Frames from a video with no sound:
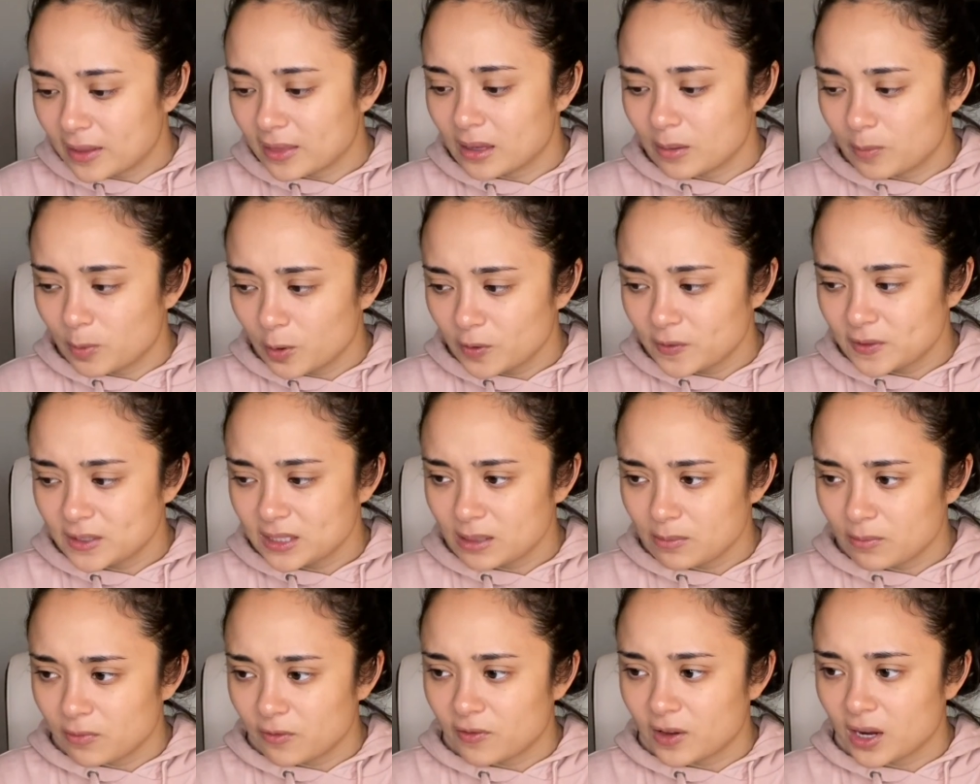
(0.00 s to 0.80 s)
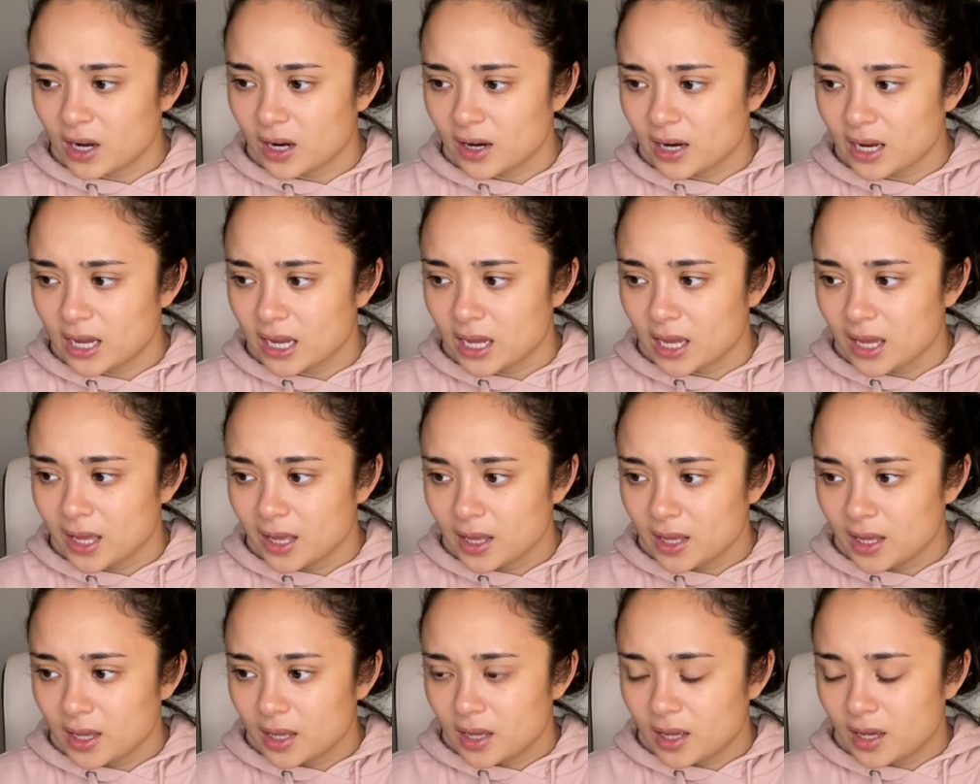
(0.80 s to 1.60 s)
They both seem very,
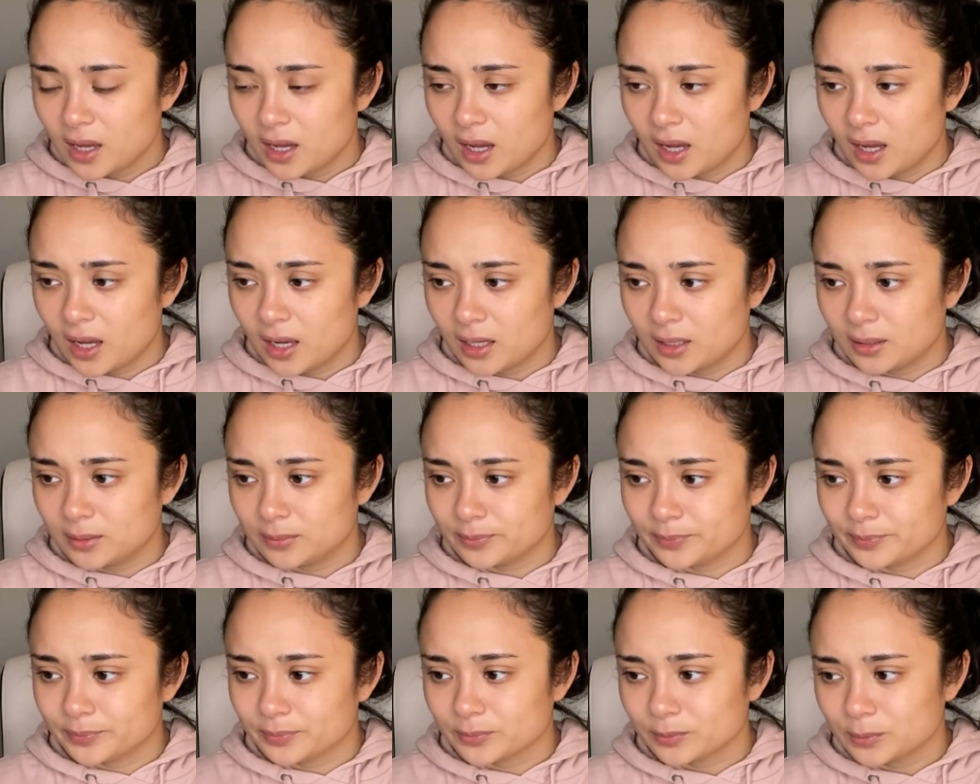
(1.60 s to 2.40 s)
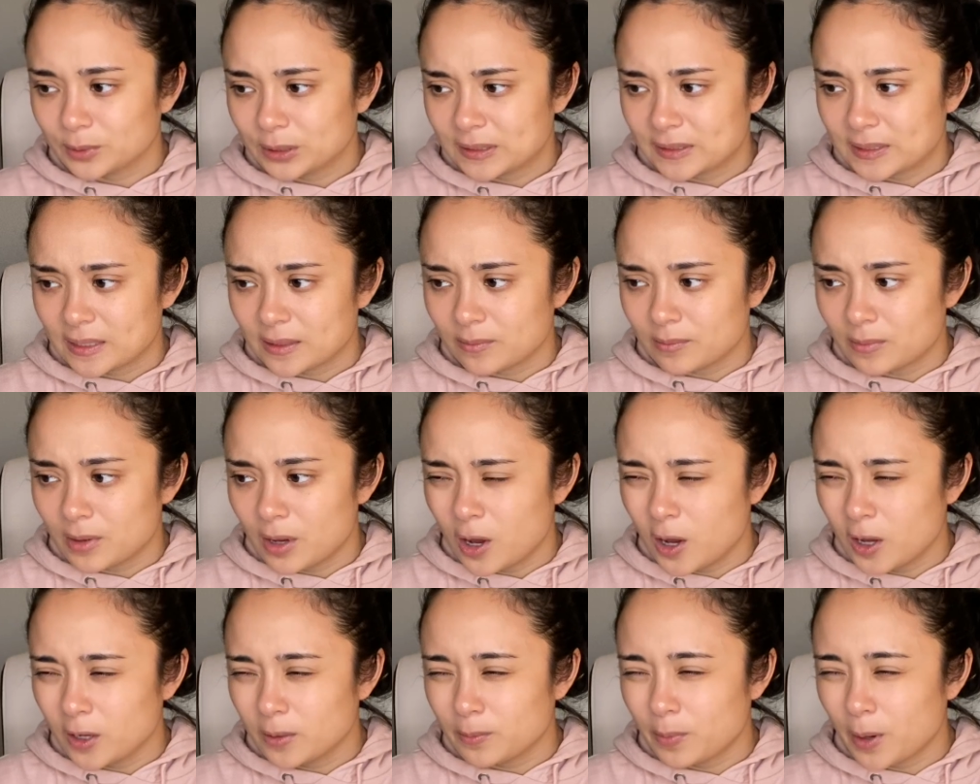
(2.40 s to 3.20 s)
what is it,
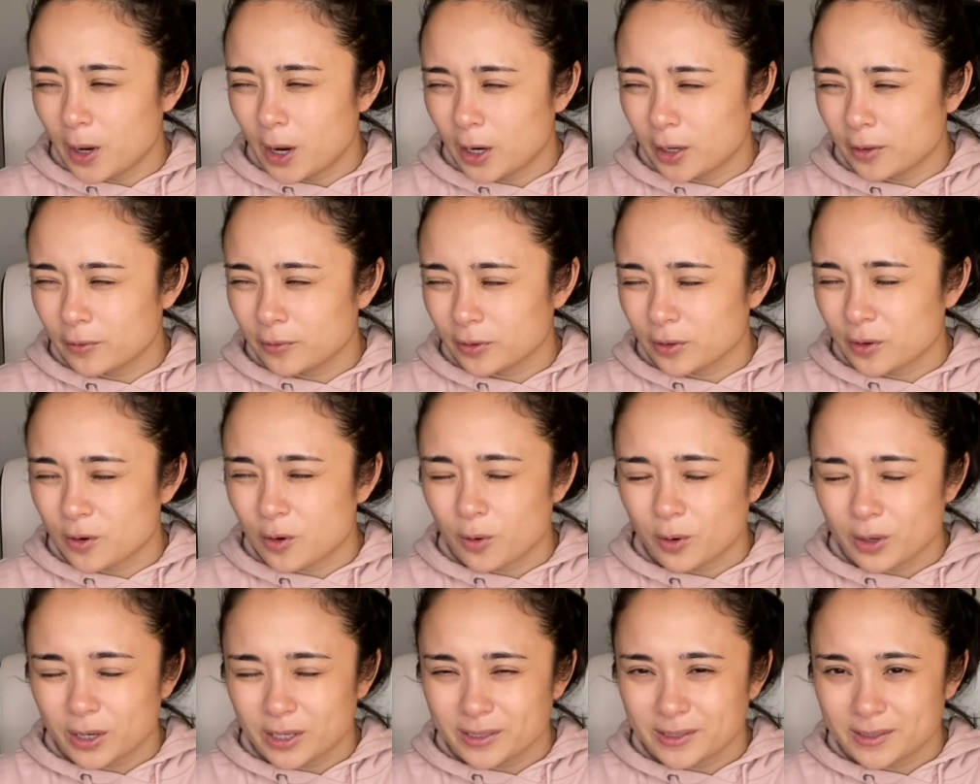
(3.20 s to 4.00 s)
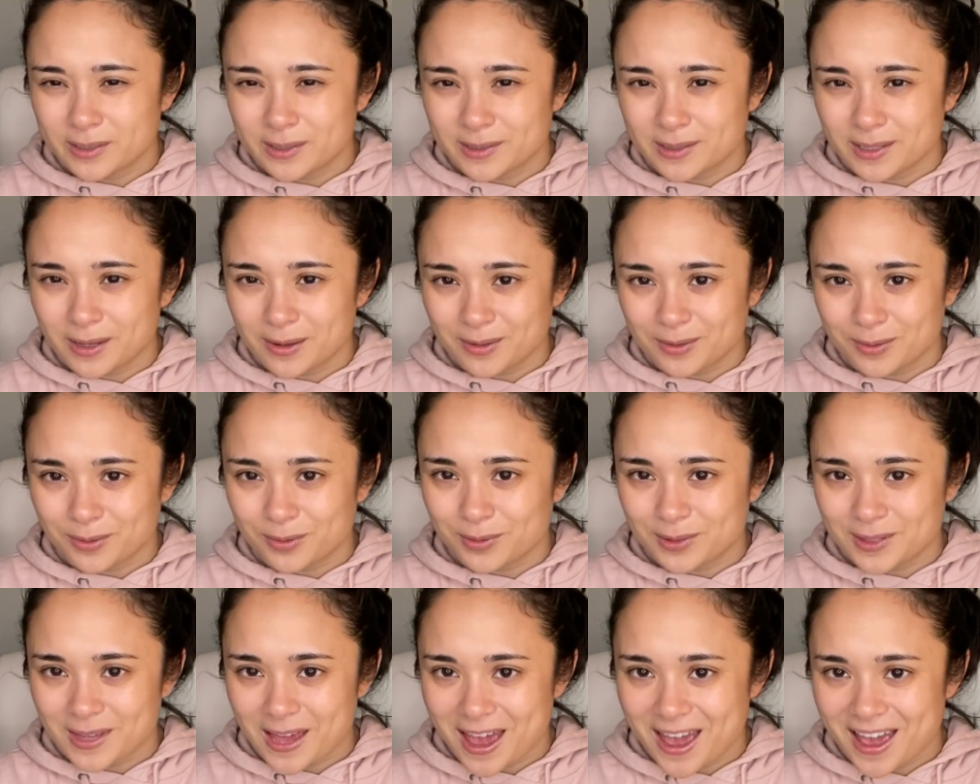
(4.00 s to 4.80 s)
on par for the course? Is that the
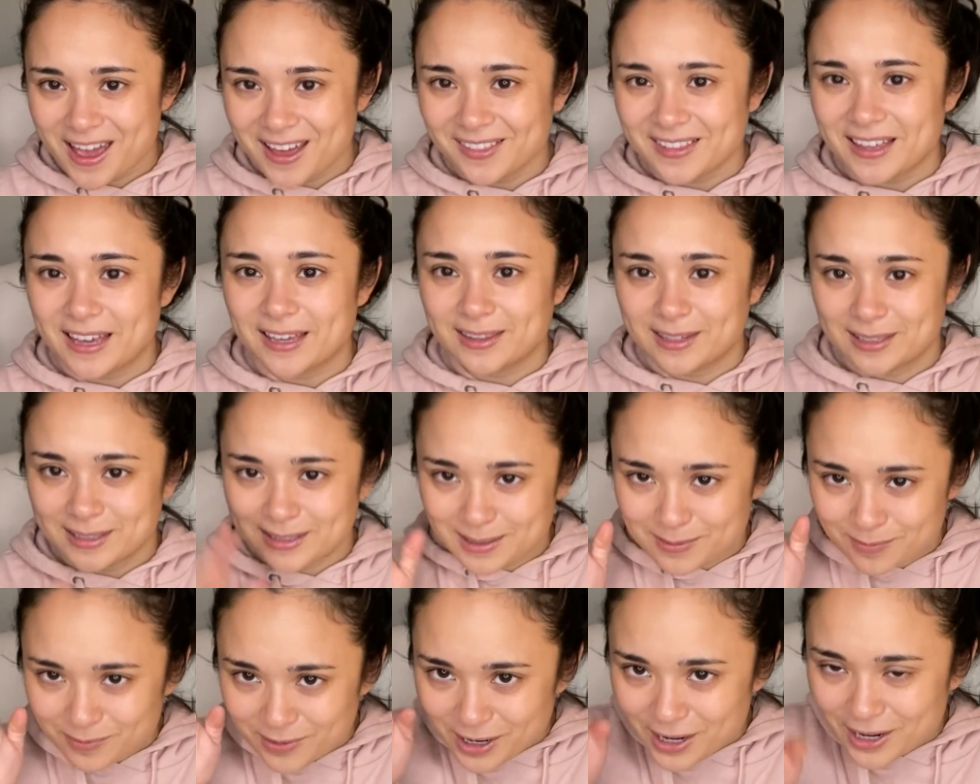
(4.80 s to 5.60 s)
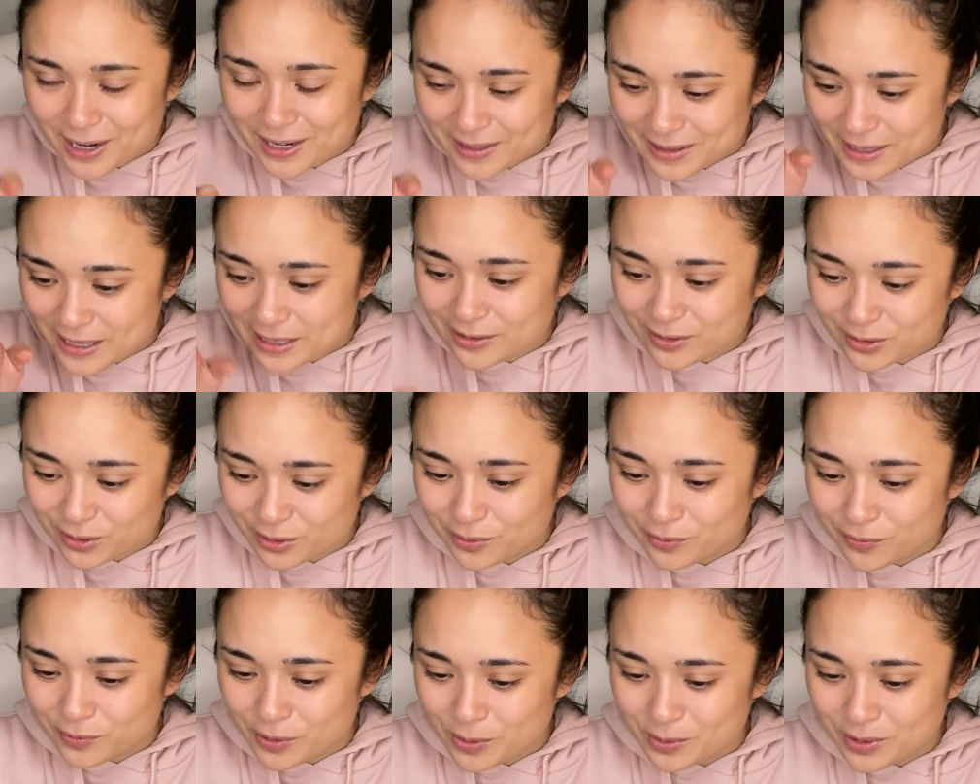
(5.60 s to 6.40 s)
saying? Like they seem very like sort
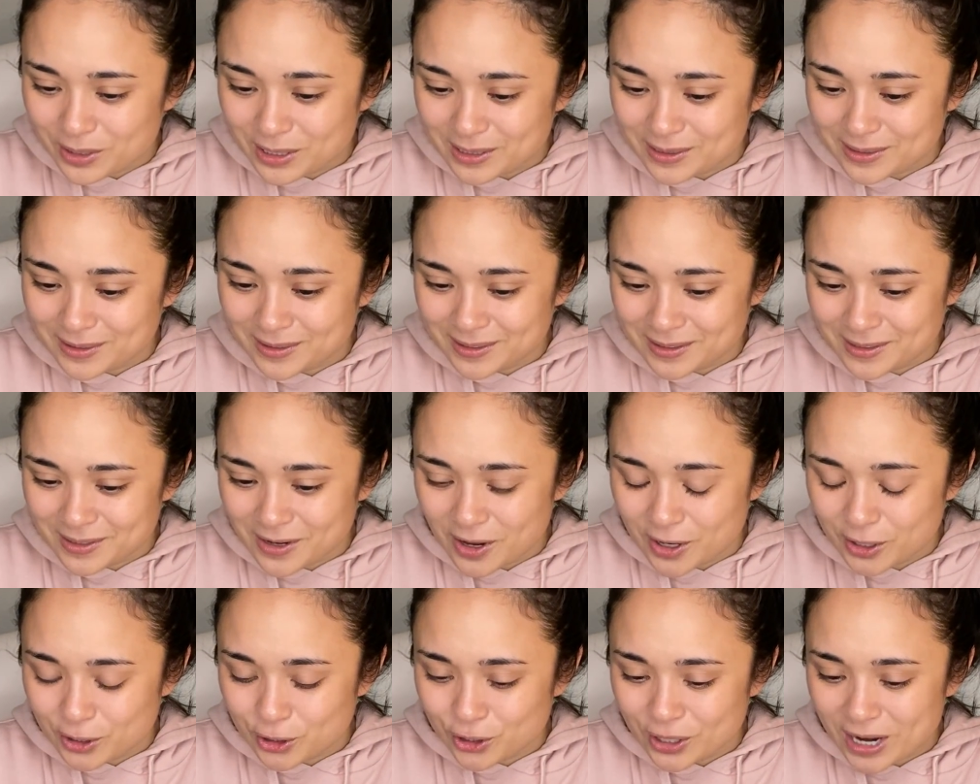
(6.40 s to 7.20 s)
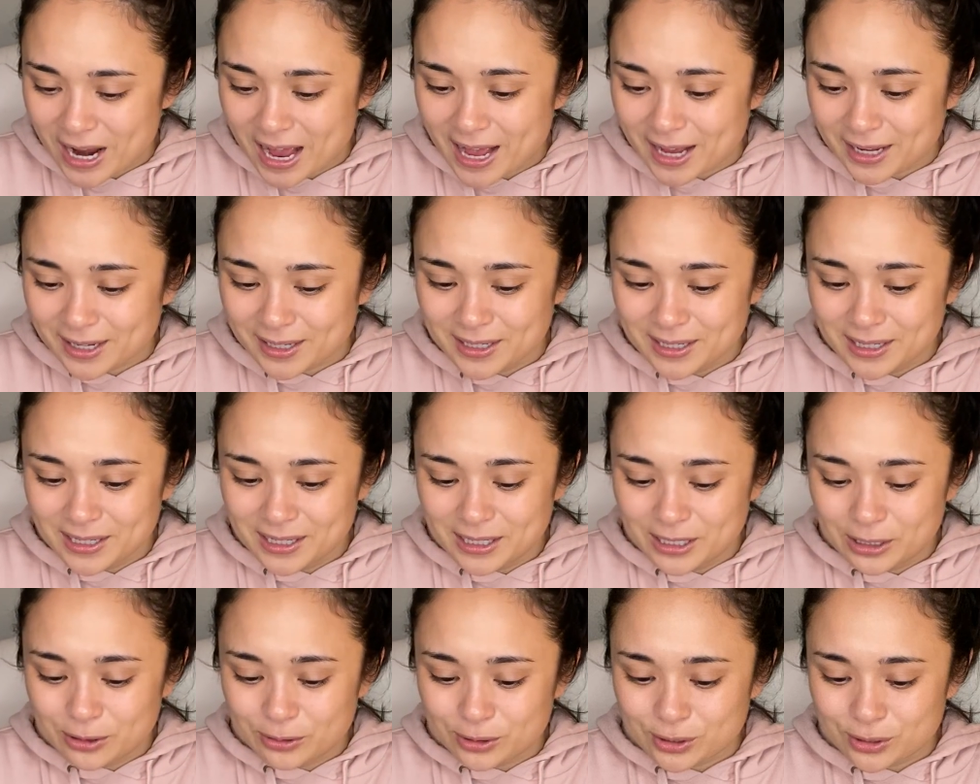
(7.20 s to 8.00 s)
of focused and on track,
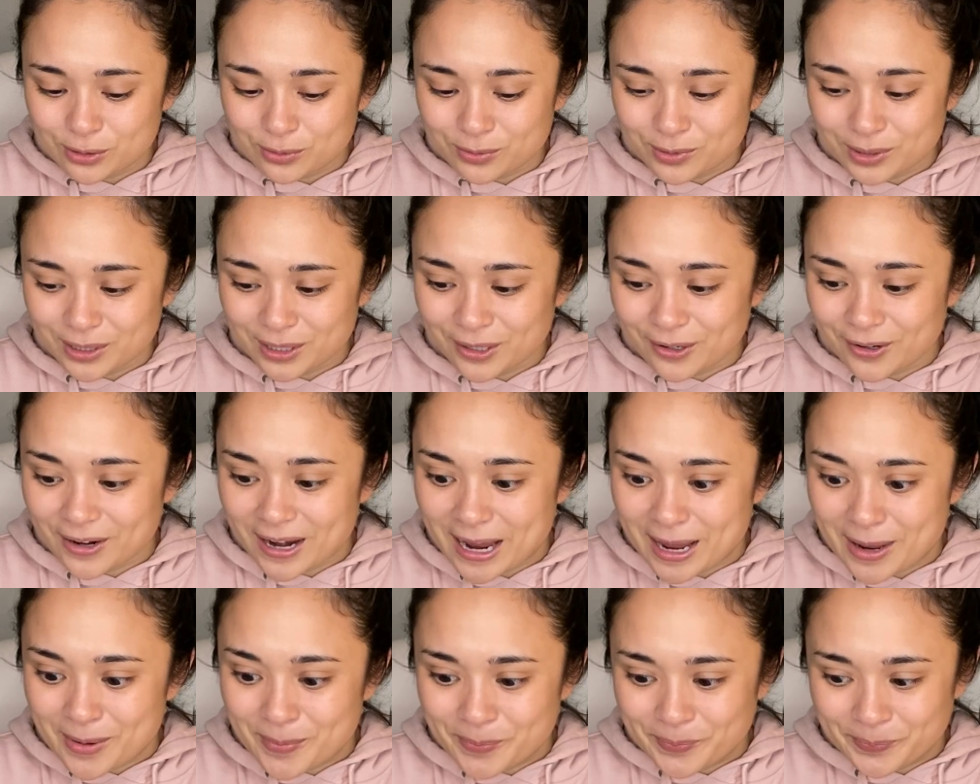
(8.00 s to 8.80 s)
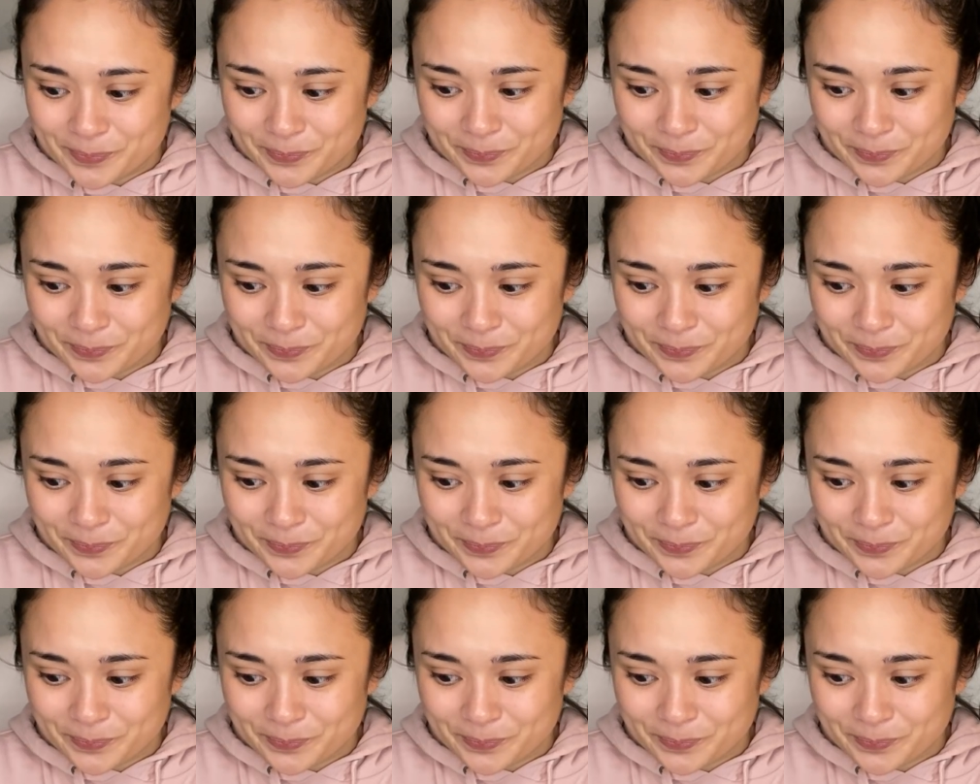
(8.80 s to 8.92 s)
which is really great.